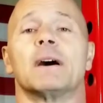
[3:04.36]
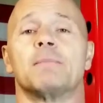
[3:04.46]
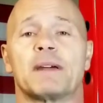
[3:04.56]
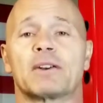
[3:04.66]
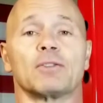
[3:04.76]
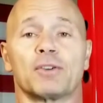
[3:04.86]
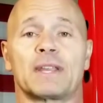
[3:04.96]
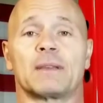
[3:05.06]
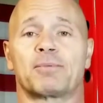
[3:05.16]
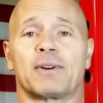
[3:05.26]
a better
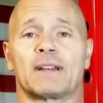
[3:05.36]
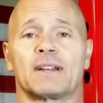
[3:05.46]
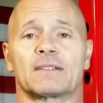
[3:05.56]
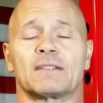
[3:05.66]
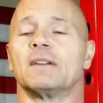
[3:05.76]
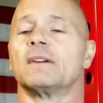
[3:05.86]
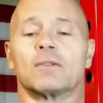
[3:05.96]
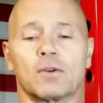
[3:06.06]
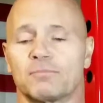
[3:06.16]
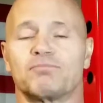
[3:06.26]
looking product,
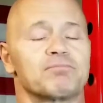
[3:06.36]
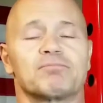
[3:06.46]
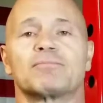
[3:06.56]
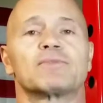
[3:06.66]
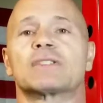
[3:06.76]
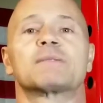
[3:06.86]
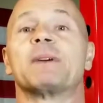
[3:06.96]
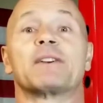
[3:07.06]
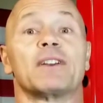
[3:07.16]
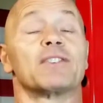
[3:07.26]
or just
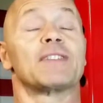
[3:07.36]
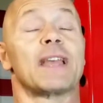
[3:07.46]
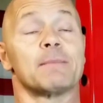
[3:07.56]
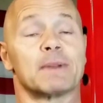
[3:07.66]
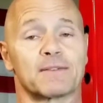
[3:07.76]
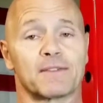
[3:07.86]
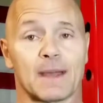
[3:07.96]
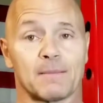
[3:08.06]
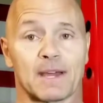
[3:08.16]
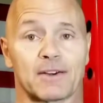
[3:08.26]
better entertainment for
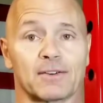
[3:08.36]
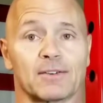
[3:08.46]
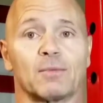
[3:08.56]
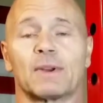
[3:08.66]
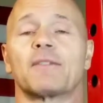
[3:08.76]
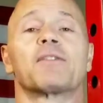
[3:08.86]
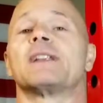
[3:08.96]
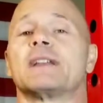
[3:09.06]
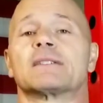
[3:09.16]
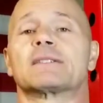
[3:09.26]
that matter. Whatever
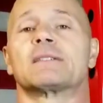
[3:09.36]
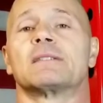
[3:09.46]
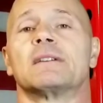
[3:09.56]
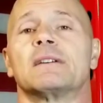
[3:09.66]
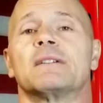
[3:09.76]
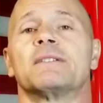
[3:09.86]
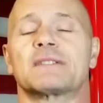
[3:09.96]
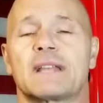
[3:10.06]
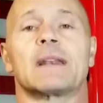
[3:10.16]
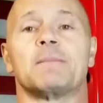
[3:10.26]
it is,
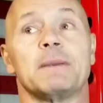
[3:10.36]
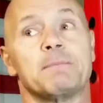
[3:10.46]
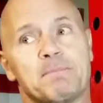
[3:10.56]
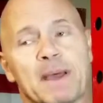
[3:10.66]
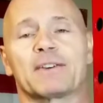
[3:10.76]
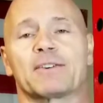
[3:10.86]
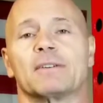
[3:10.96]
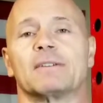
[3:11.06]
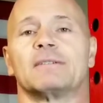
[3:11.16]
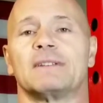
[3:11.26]
there's got to be
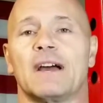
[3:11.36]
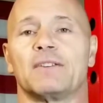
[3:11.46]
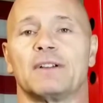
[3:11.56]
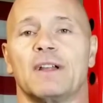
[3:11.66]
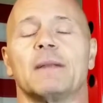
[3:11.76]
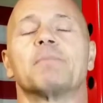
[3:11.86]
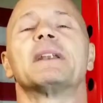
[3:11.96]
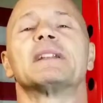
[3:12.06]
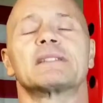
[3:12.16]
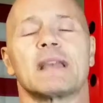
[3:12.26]
better down the line.
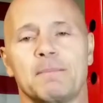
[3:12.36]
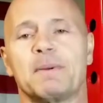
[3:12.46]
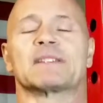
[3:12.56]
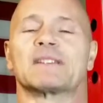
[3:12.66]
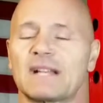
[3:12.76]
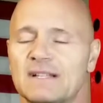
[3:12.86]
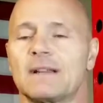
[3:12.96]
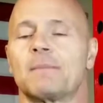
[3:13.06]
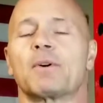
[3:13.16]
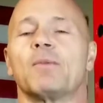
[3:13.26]
But it's a business. That's
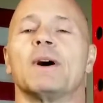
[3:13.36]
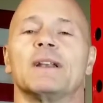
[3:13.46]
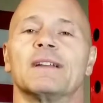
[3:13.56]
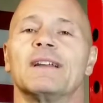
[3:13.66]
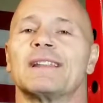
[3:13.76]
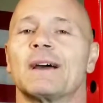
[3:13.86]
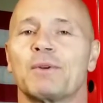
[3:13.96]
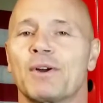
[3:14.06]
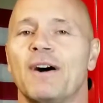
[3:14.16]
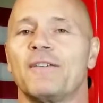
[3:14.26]
number one that
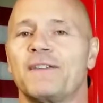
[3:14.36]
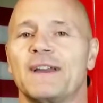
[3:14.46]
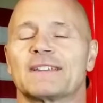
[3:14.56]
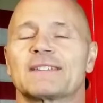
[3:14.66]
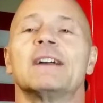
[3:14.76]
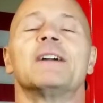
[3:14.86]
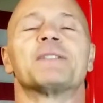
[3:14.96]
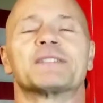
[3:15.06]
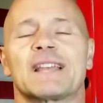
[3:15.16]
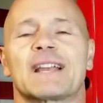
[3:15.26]
we all face.
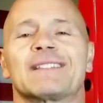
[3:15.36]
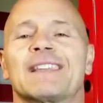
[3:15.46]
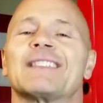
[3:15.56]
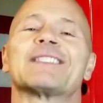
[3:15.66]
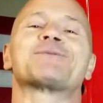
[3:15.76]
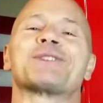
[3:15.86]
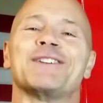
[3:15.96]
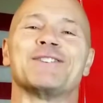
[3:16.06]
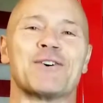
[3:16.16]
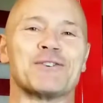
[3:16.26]
The second thing, and this one
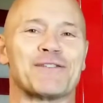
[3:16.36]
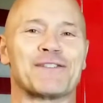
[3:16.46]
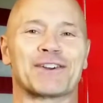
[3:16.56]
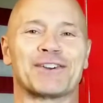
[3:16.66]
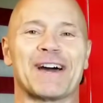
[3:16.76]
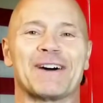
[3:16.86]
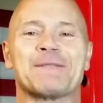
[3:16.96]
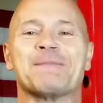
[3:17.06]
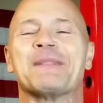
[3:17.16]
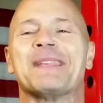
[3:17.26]
I know you figured
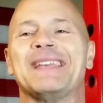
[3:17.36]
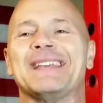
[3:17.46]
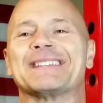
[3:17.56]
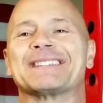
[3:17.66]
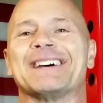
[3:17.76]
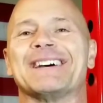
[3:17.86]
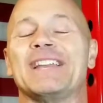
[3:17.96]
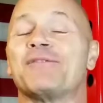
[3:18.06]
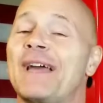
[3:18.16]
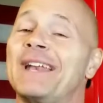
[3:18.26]
out, is
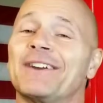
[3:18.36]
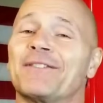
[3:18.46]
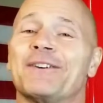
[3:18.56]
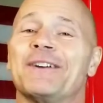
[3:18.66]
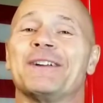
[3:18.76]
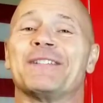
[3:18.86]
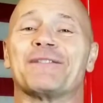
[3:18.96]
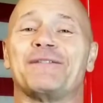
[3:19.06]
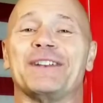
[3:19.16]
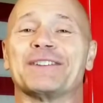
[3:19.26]
if any of
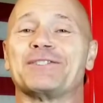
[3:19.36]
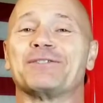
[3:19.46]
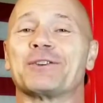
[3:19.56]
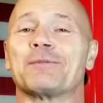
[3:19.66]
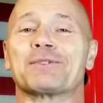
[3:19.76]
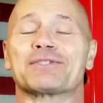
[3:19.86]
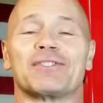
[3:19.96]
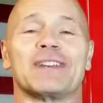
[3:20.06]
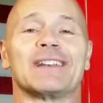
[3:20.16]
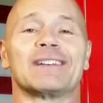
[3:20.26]
the fitness YouTubers
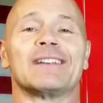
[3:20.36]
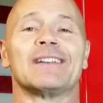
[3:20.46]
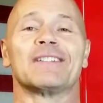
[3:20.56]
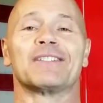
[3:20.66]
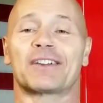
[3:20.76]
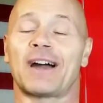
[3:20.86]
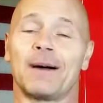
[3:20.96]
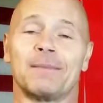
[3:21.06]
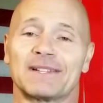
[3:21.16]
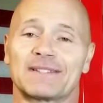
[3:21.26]
are in their
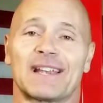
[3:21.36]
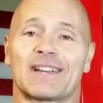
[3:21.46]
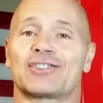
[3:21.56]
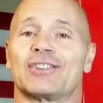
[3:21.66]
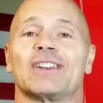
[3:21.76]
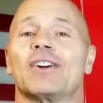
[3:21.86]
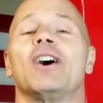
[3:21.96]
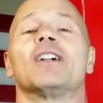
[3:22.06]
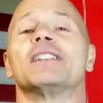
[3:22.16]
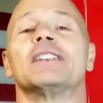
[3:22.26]
comment section at
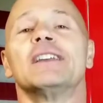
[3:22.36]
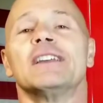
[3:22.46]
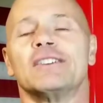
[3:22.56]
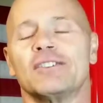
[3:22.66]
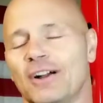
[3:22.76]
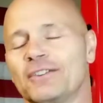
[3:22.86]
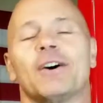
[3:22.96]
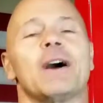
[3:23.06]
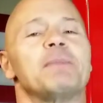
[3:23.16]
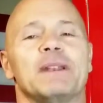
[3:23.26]
all. And you all
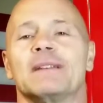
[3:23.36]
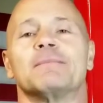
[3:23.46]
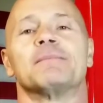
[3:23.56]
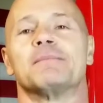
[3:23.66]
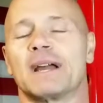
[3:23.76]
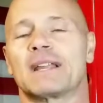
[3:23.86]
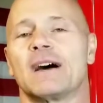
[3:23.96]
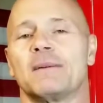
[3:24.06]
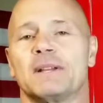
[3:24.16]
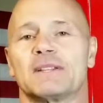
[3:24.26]
know I've been in my
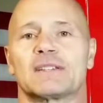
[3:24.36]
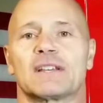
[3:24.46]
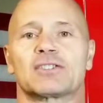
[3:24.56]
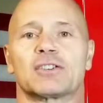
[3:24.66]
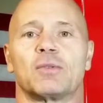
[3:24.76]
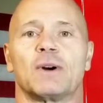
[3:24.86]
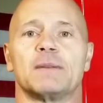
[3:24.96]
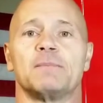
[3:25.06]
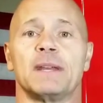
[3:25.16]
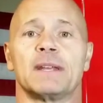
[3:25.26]
comment section quite
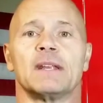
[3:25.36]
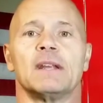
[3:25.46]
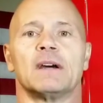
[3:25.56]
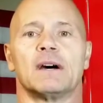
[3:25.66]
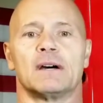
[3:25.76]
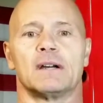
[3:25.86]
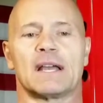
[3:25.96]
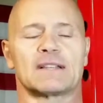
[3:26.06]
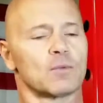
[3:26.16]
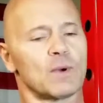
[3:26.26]
a bit
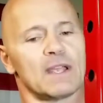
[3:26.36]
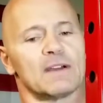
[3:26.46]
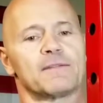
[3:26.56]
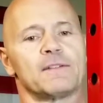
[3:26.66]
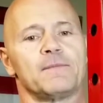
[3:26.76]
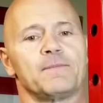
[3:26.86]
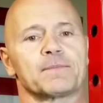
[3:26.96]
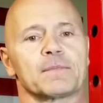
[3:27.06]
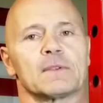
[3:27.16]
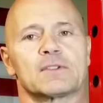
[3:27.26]
as a way of
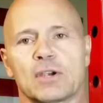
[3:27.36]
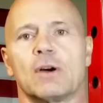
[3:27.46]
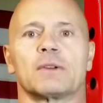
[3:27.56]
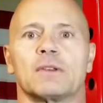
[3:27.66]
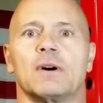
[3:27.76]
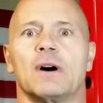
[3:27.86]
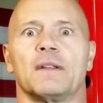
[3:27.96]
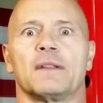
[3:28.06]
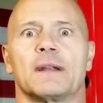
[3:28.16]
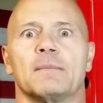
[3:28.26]
showing you
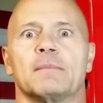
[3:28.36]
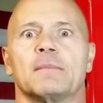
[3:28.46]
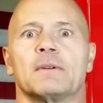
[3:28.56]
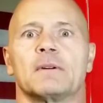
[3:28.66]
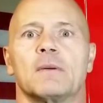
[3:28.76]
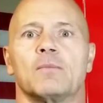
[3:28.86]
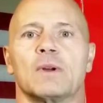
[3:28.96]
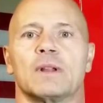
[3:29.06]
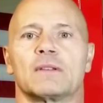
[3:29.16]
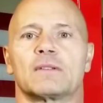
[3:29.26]
all that I'm
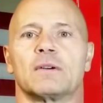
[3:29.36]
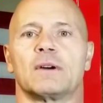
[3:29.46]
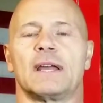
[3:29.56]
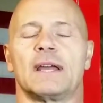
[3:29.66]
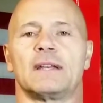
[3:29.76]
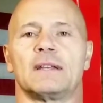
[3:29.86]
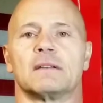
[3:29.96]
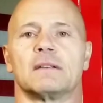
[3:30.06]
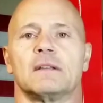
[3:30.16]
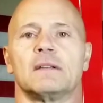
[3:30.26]
willing to go ahead
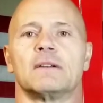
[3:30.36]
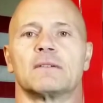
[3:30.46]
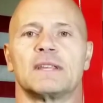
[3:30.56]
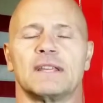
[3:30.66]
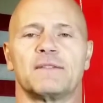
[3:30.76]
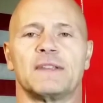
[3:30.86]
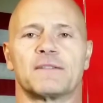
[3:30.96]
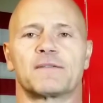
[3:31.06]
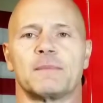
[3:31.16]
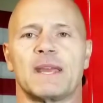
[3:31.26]
and, you know, give the
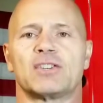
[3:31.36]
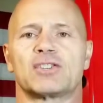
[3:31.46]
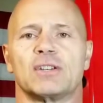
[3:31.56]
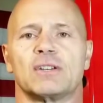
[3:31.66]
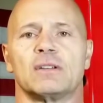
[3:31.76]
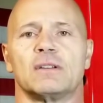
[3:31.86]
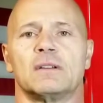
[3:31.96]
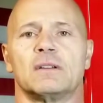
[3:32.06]
information